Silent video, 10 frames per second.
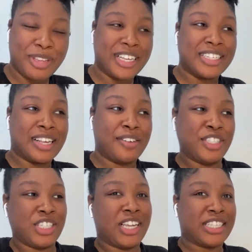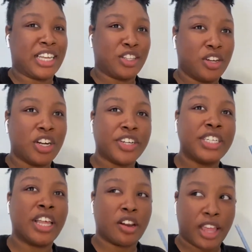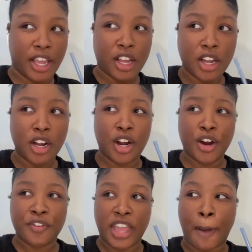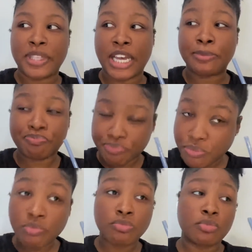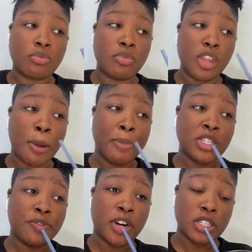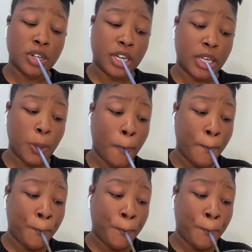because I just in case I get a little hungry, that'll like curb the appetite. But so far so good.